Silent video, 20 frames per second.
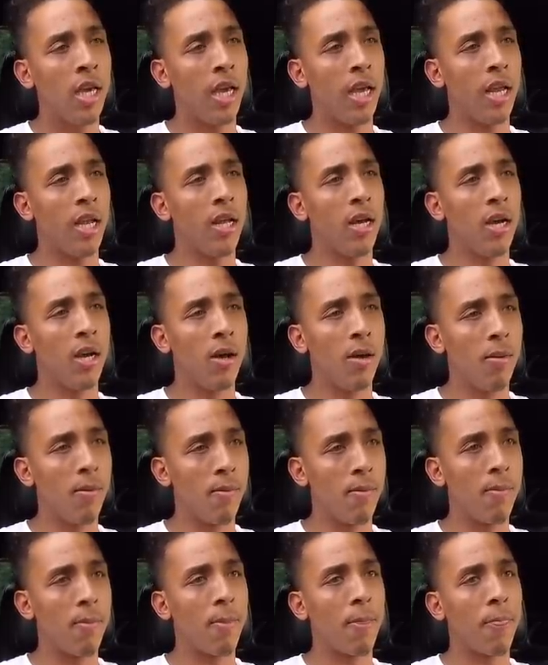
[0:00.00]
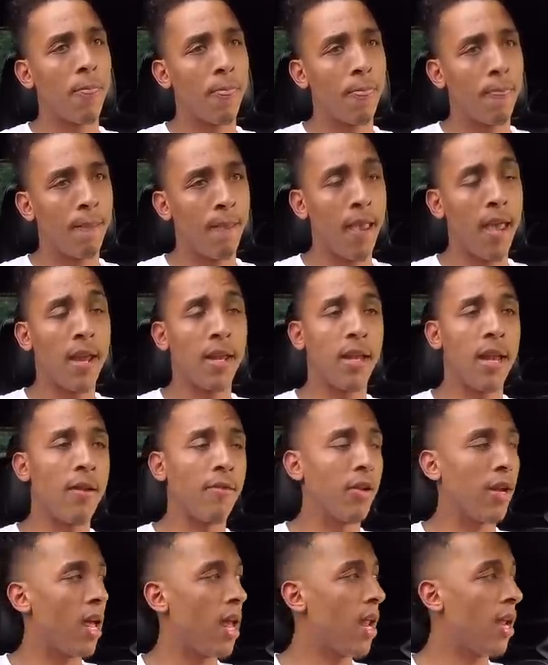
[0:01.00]
And um, yeah,
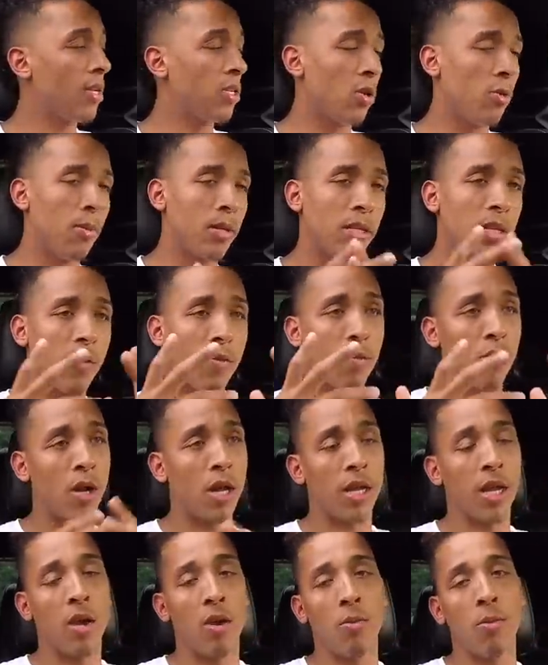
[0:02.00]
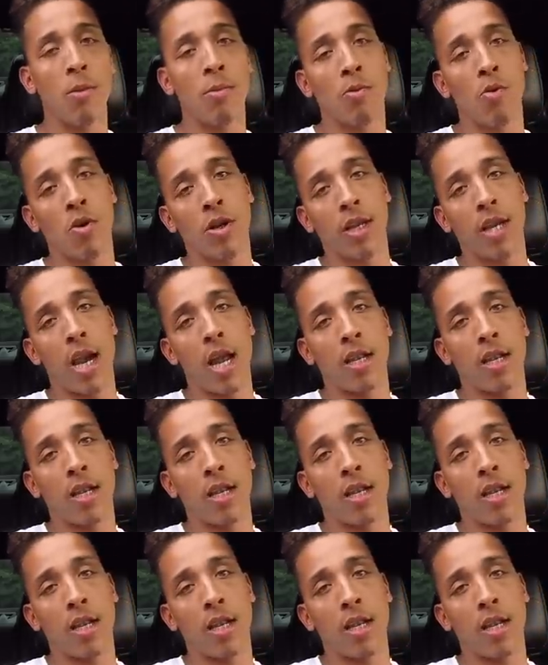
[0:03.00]
after that, I told myself when I get home, I'm going to